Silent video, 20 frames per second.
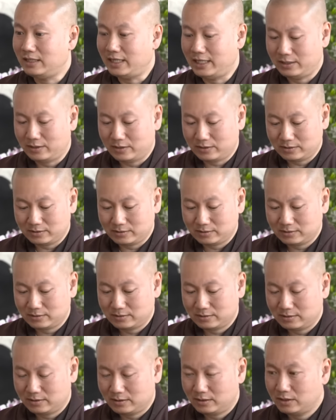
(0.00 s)
And
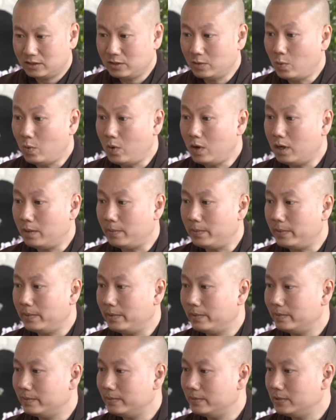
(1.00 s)
the warmth
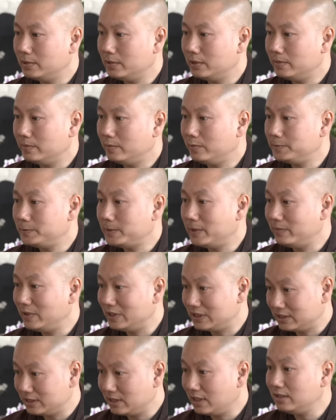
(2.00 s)
from the
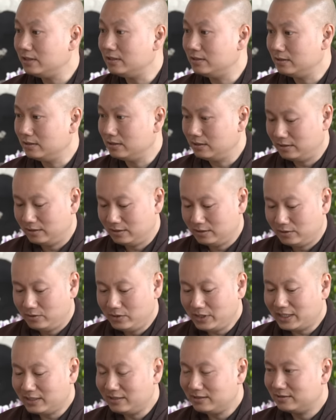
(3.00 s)
sun.
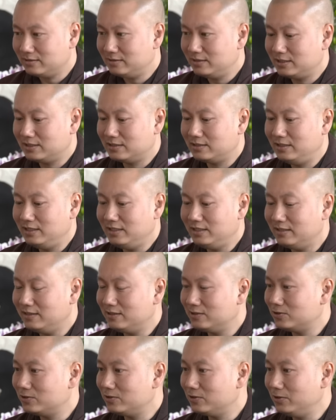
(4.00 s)
Look at this, the skin
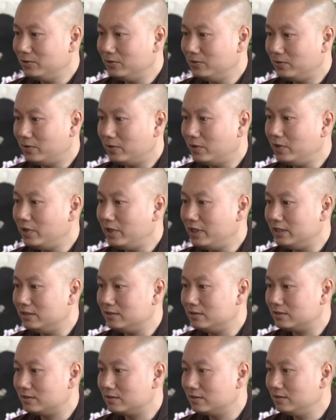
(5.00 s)
is so
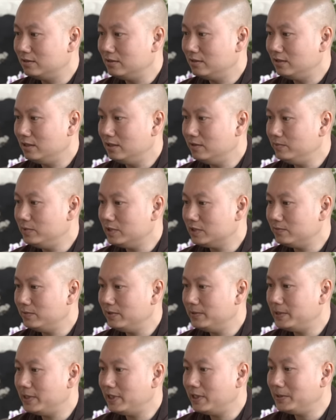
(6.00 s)
orange. It must
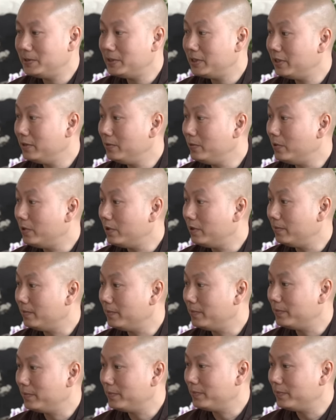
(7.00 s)
be very, very warm,